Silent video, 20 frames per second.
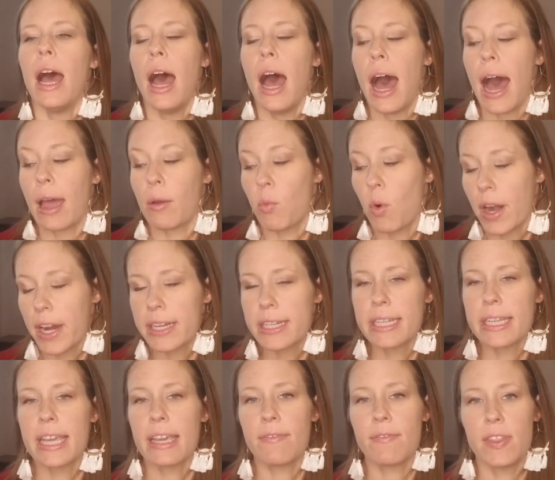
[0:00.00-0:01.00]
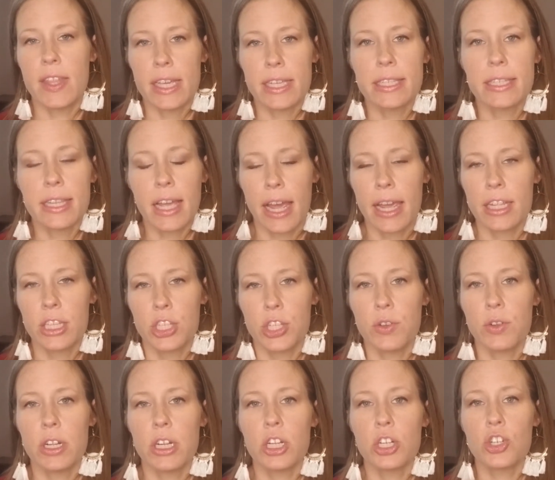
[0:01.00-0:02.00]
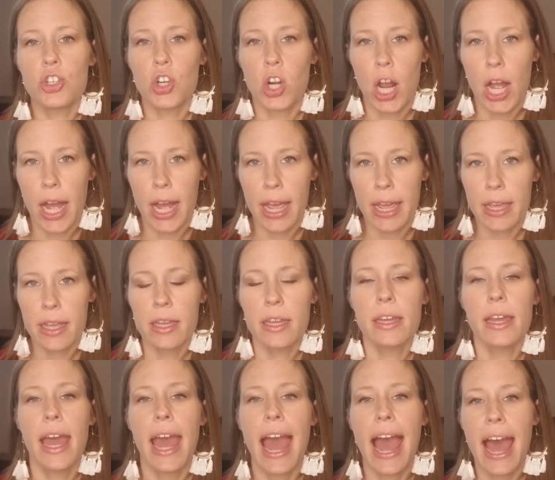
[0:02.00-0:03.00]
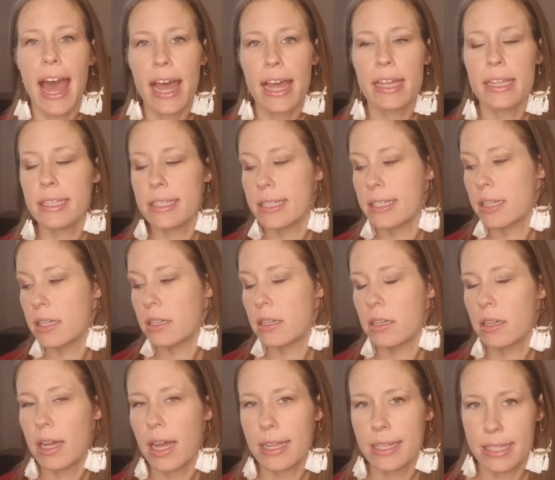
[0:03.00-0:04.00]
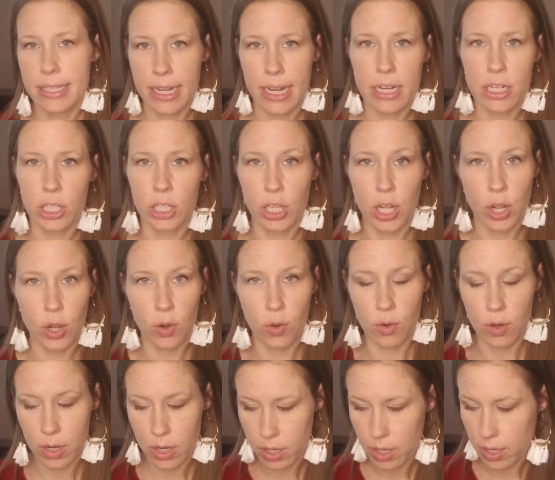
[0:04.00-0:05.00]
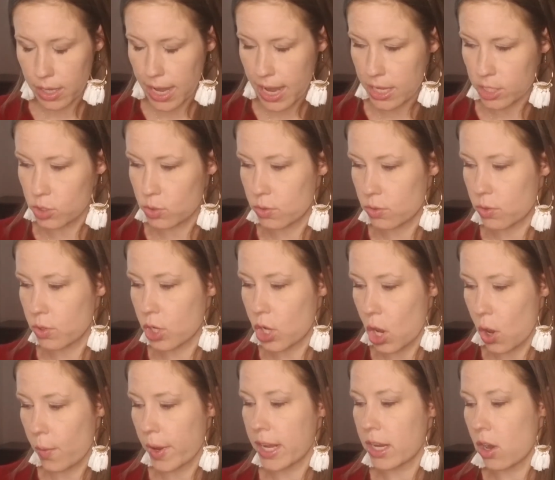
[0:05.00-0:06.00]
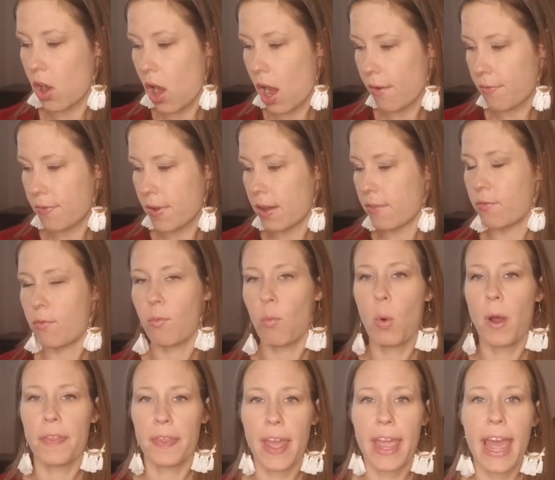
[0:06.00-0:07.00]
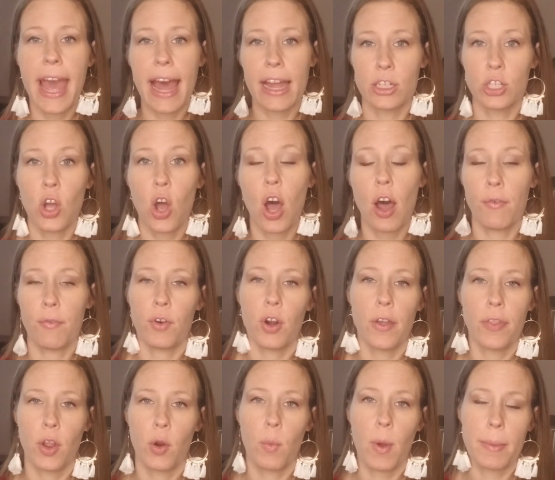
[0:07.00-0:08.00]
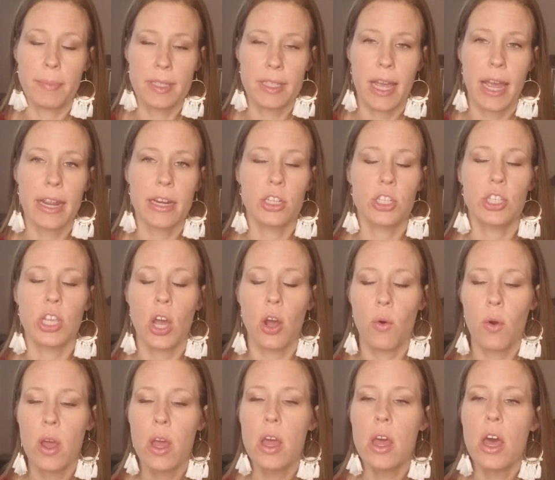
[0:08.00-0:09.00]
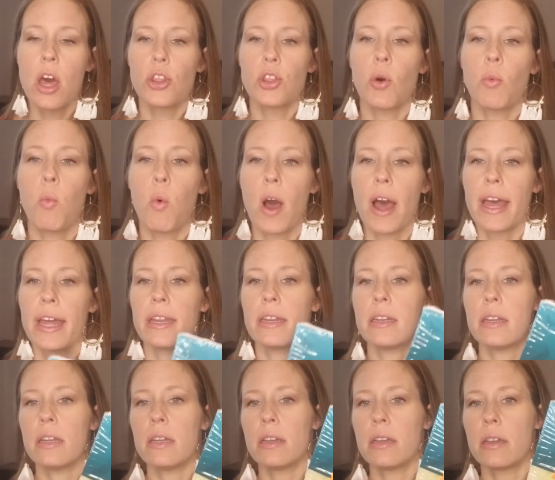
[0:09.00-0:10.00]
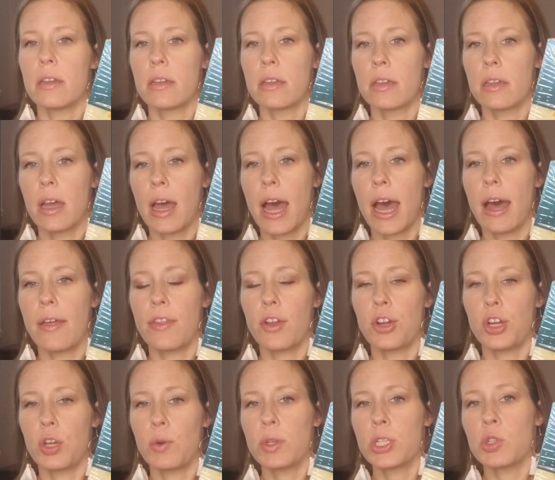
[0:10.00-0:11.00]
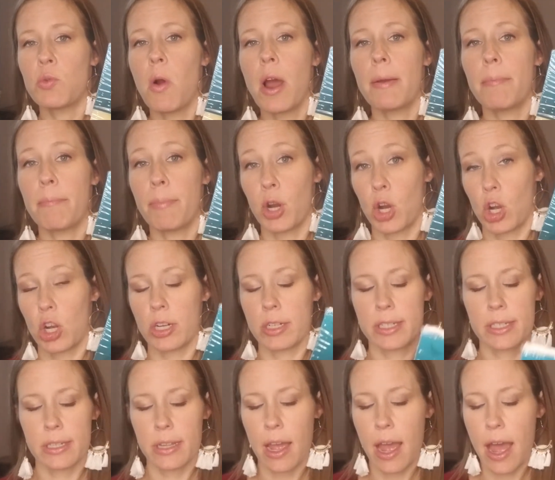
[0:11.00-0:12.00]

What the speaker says: I wanted to give this science unit a try as a standalone, as going off of what they had to offer on their website. So the one, their newest one, birds,